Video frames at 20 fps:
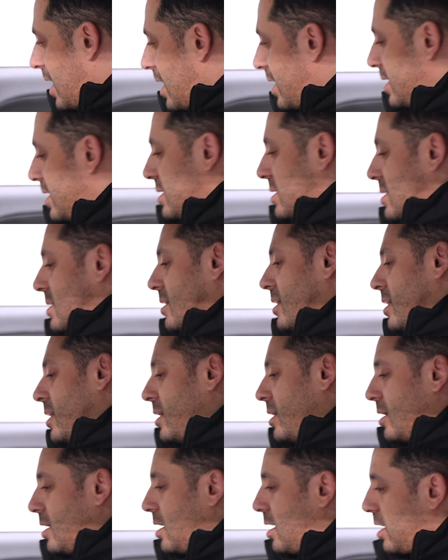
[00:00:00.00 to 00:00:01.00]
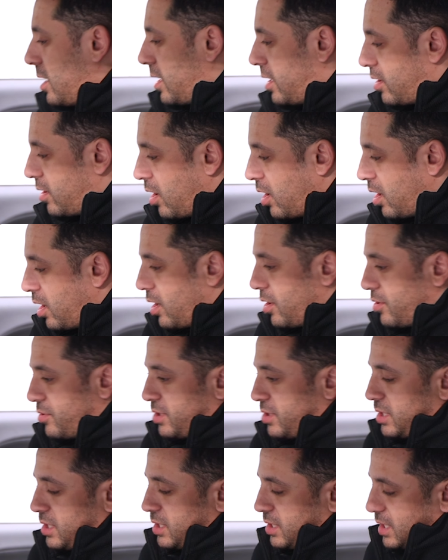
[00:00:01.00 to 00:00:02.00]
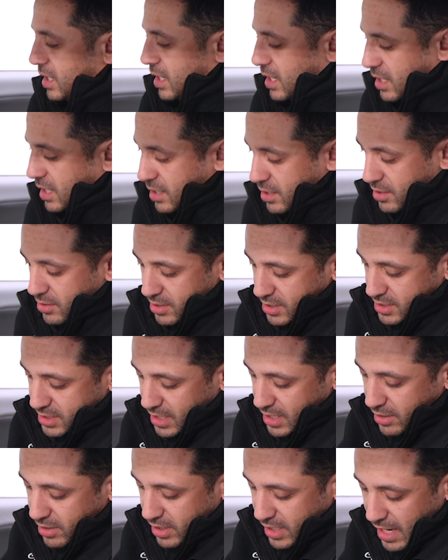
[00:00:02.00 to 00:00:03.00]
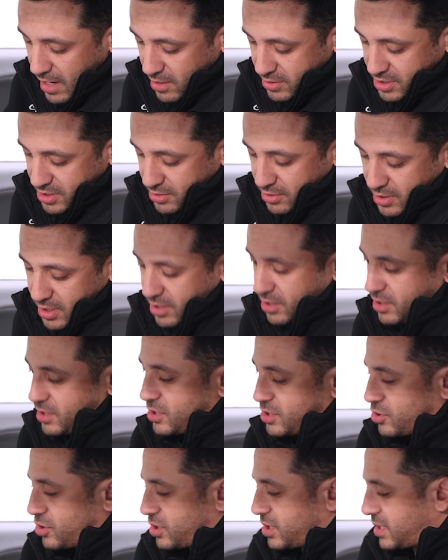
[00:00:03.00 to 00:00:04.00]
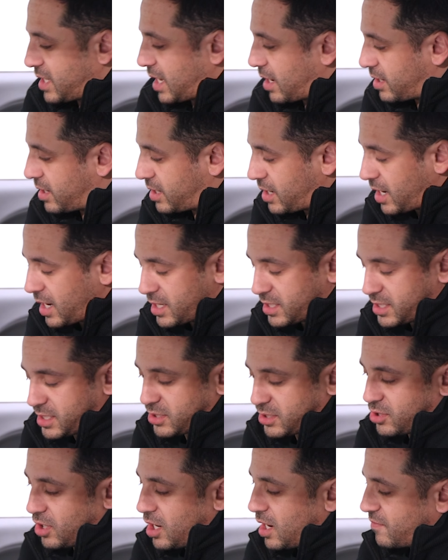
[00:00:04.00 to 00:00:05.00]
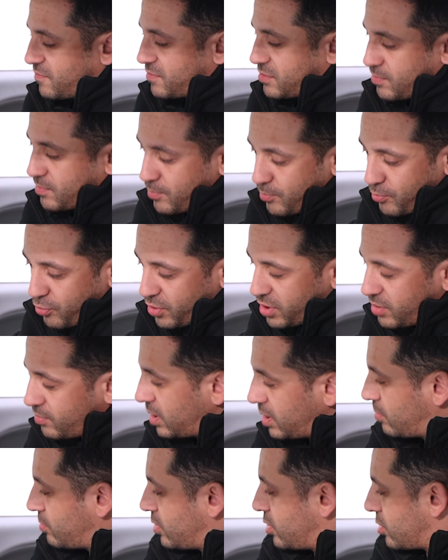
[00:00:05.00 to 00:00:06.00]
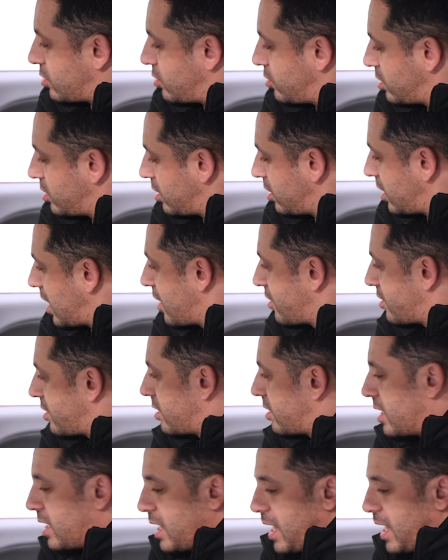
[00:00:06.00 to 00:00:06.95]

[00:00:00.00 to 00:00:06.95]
on it. And all the center console here is just that nice, soft, premium Laguna leather.